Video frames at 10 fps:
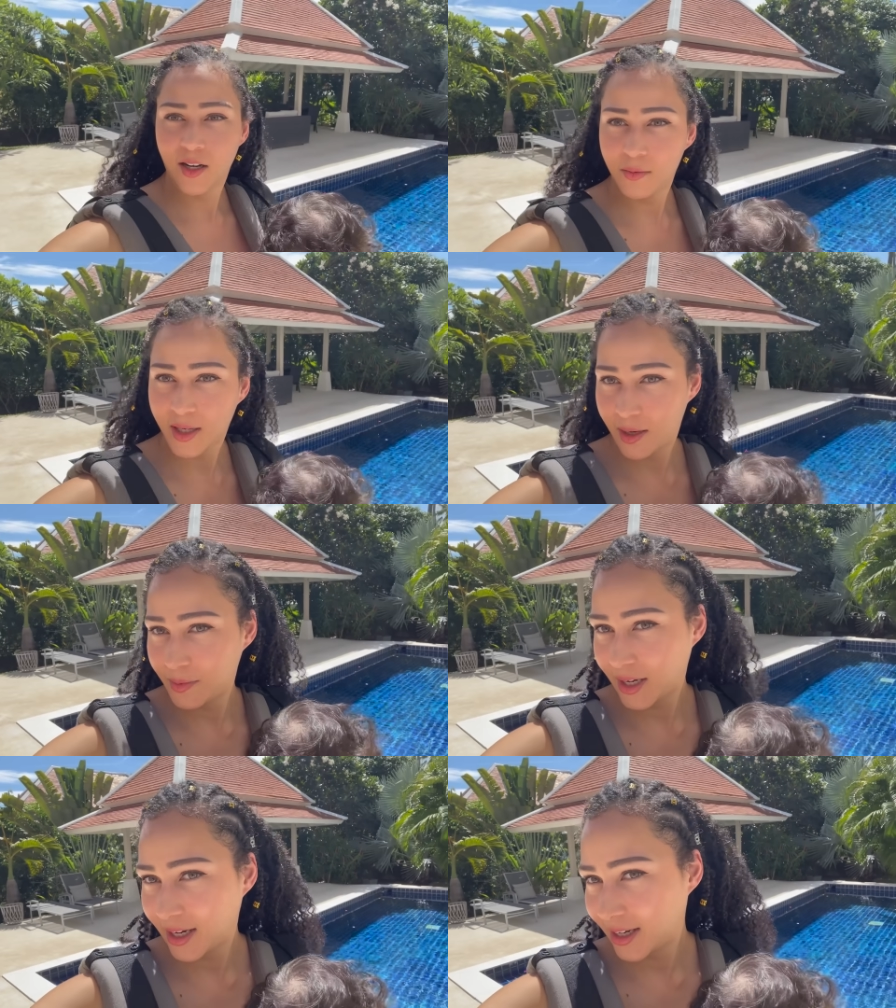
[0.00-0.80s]
Oh my God,
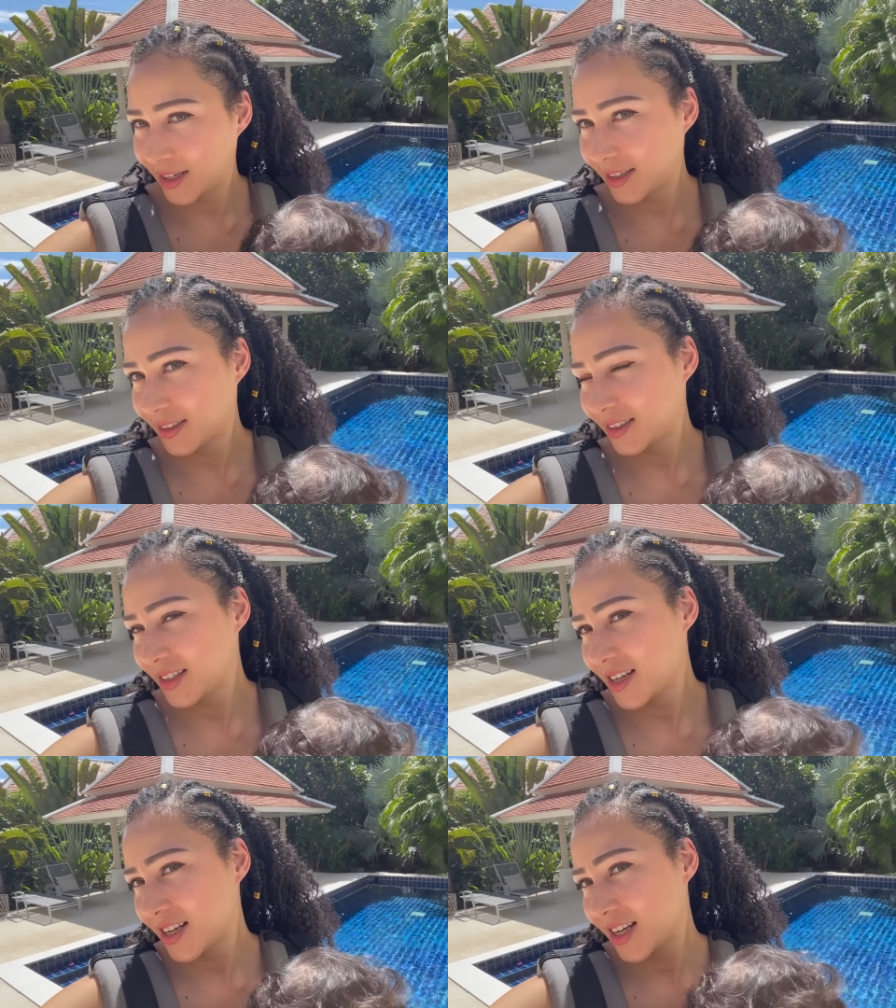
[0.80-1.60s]
my hair
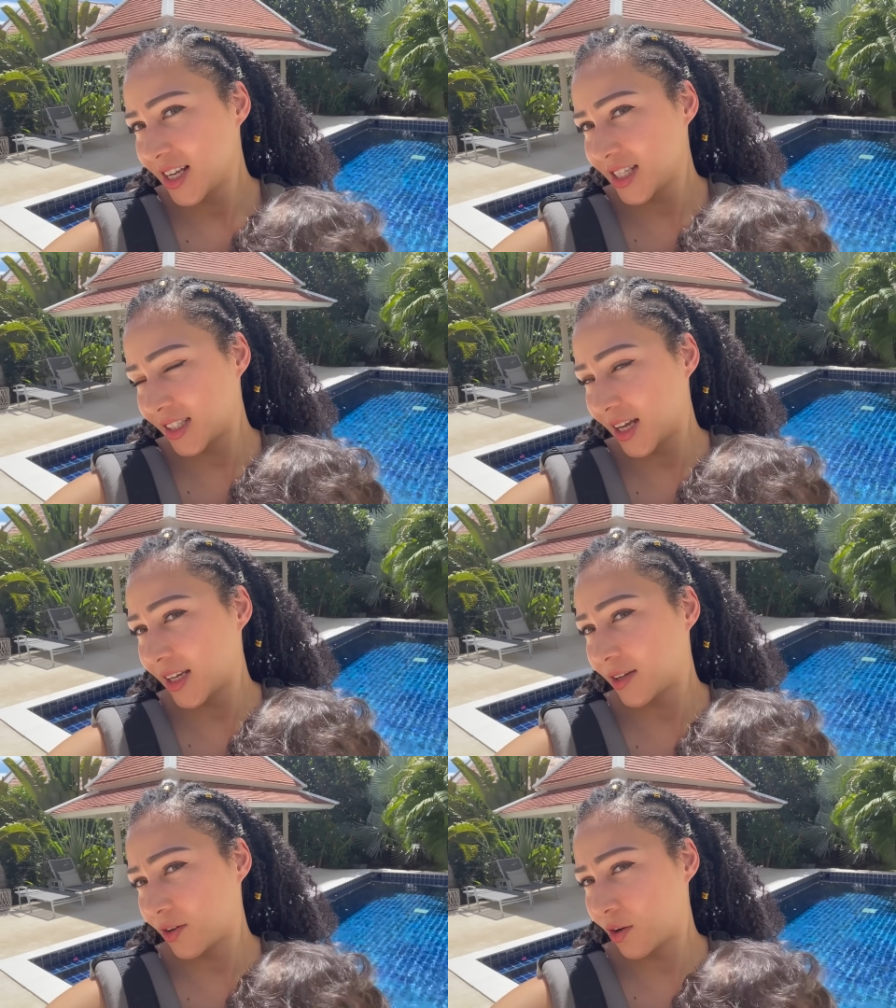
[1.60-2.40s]
is
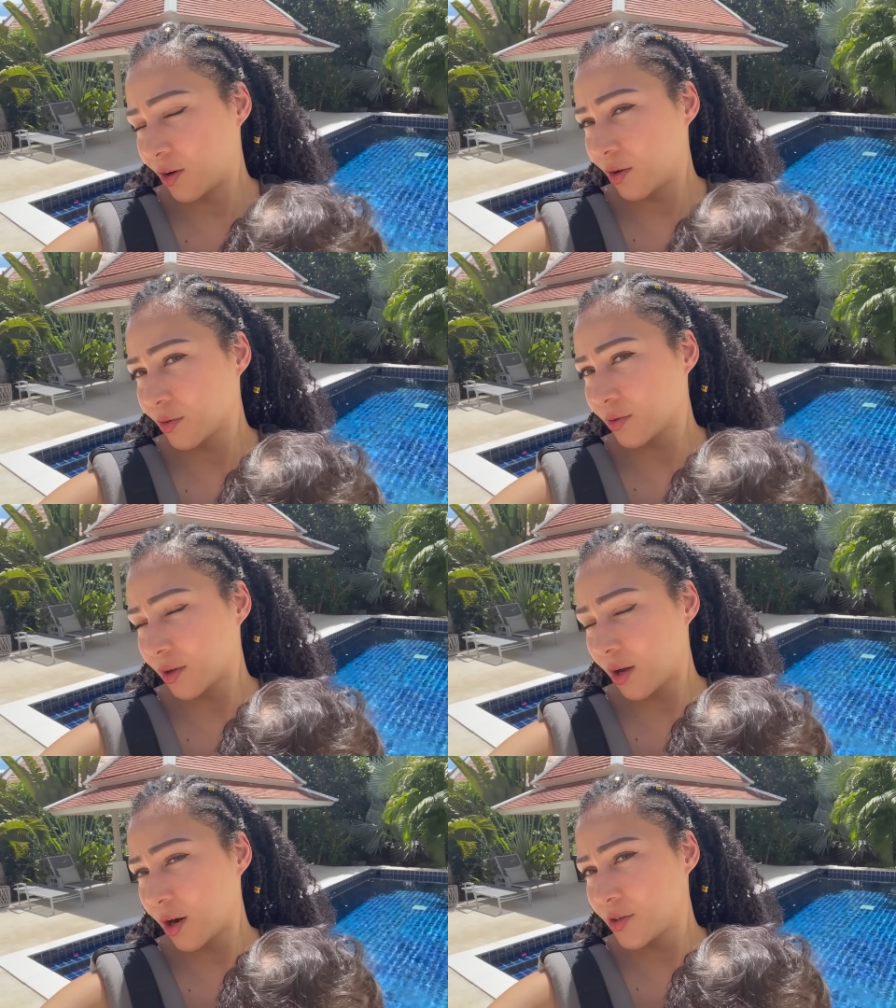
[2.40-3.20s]
like, girl,
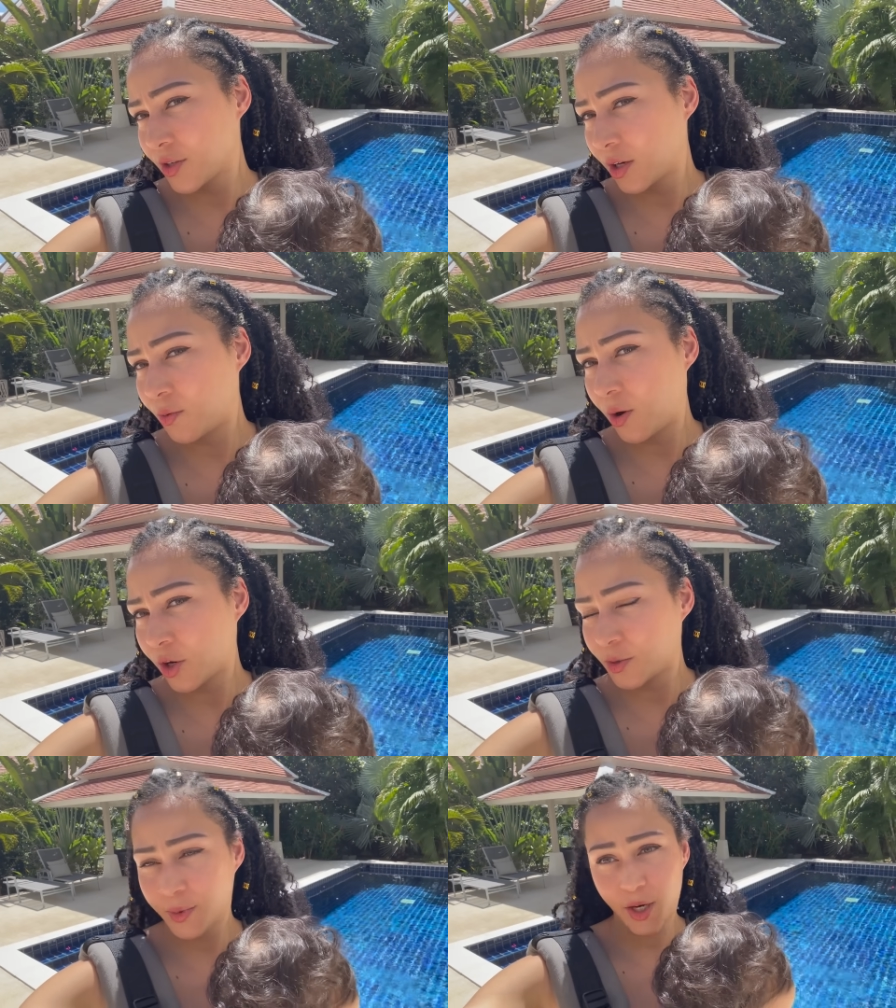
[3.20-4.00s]
are you gonna
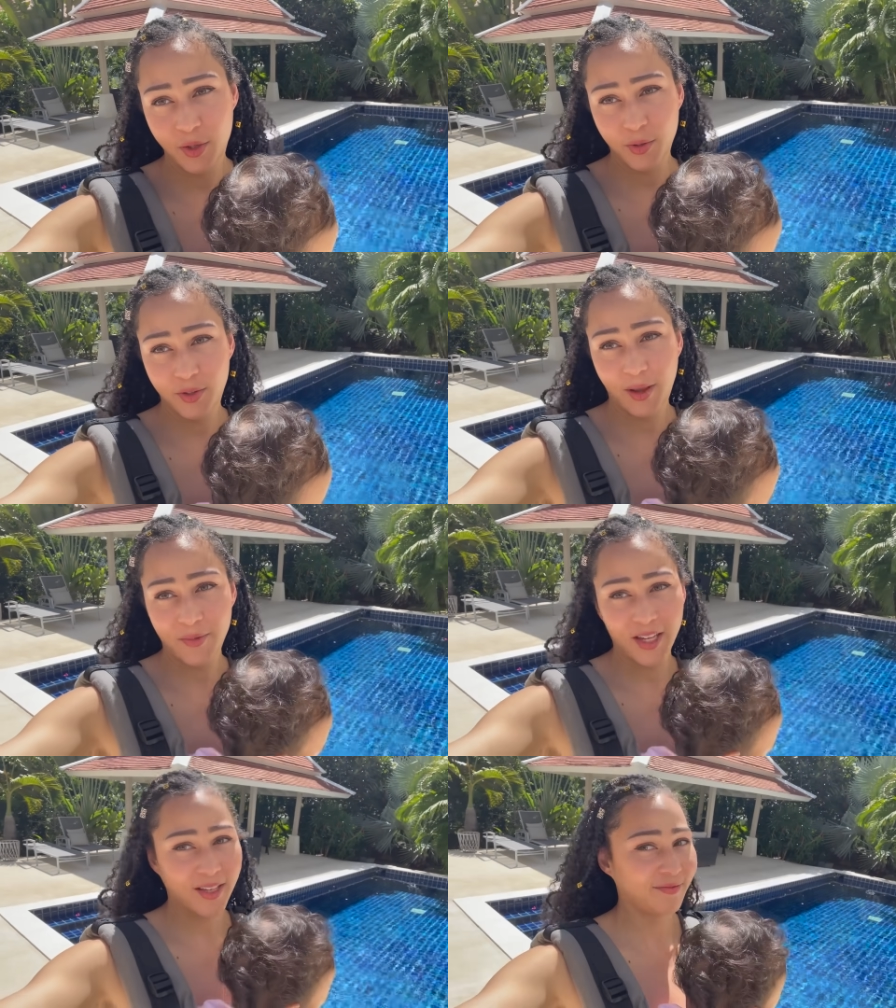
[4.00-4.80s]
wash me or do
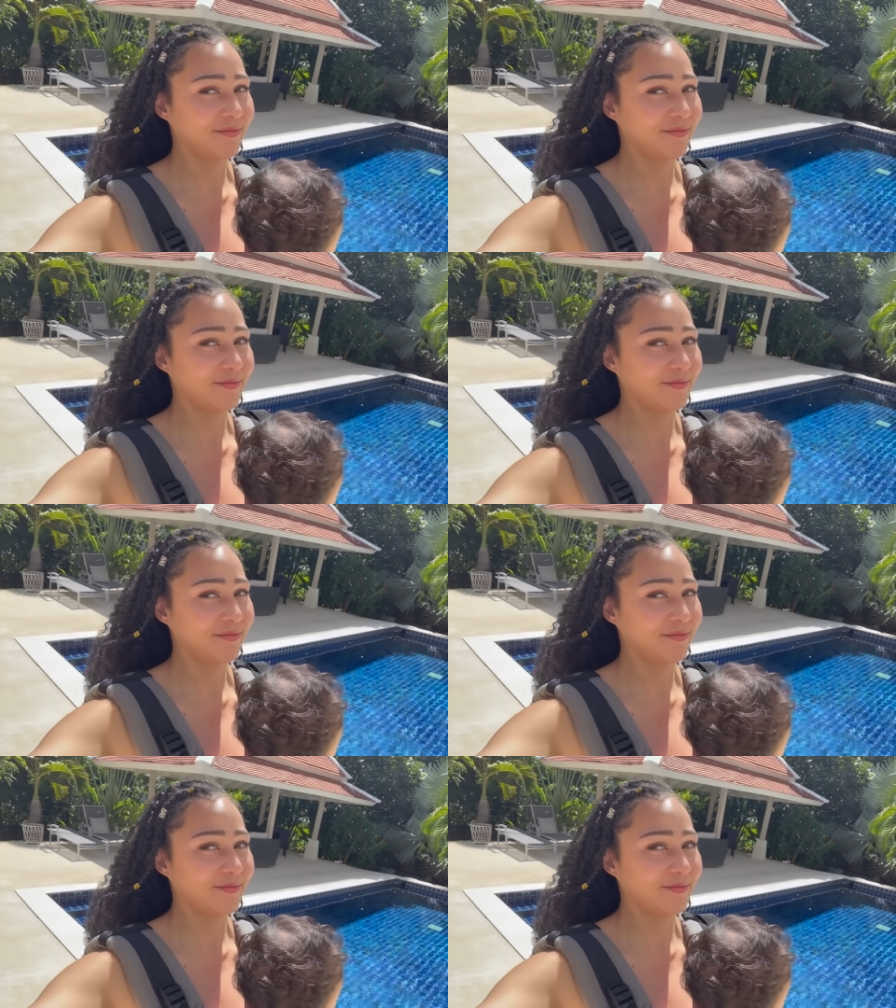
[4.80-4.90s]
something?